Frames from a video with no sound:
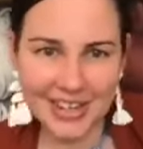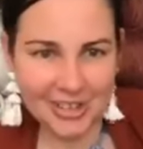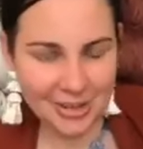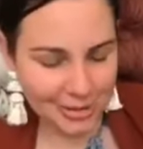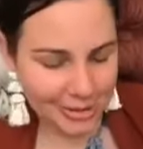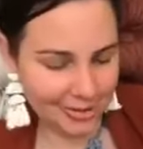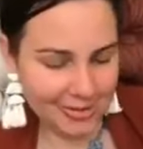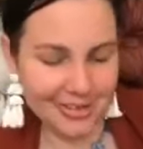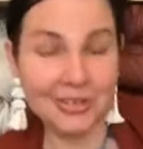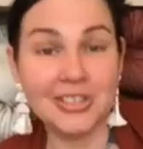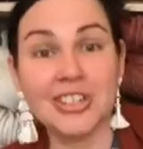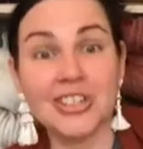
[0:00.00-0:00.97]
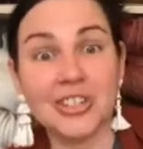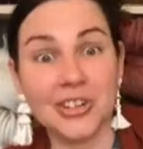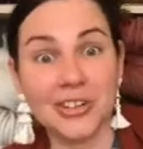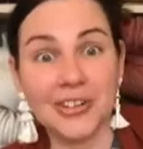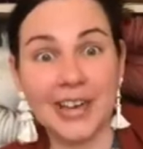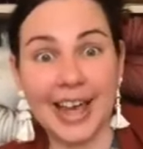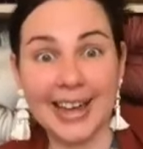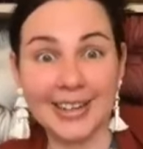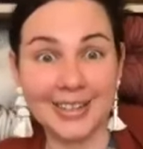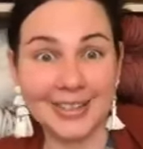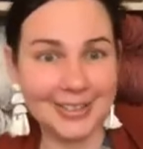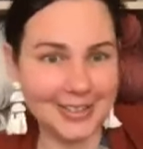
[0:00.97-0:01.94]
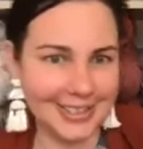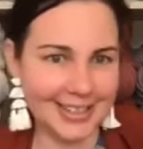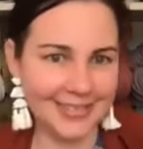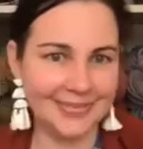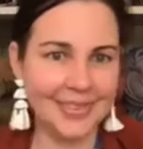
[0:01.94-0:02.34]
tutorials that show you how to use it.